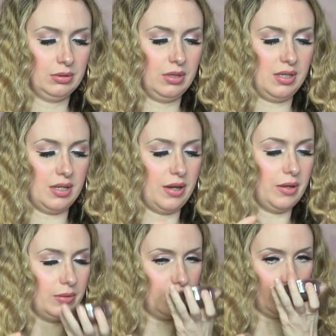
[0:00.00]

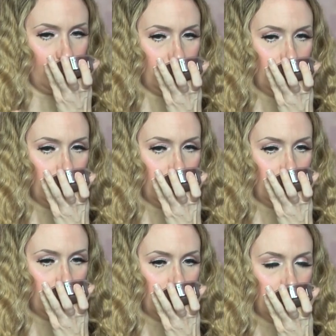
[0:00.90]
So,
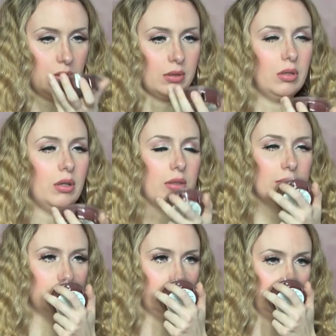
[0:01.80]
oh,
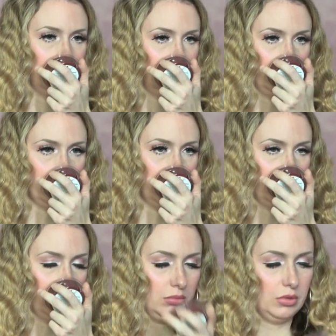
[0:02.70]

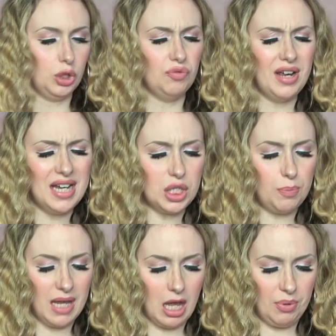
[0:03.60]
you really do
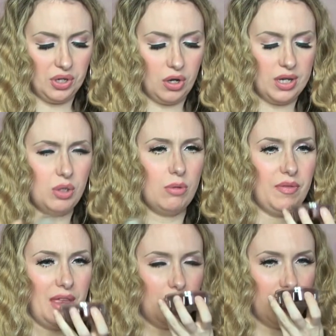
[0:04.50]
pick up on the ice cream
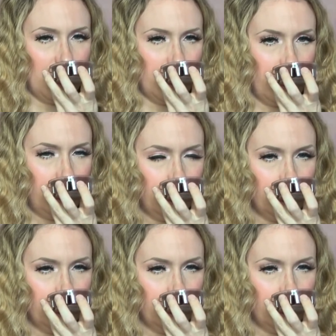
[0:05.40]
with that one, actually.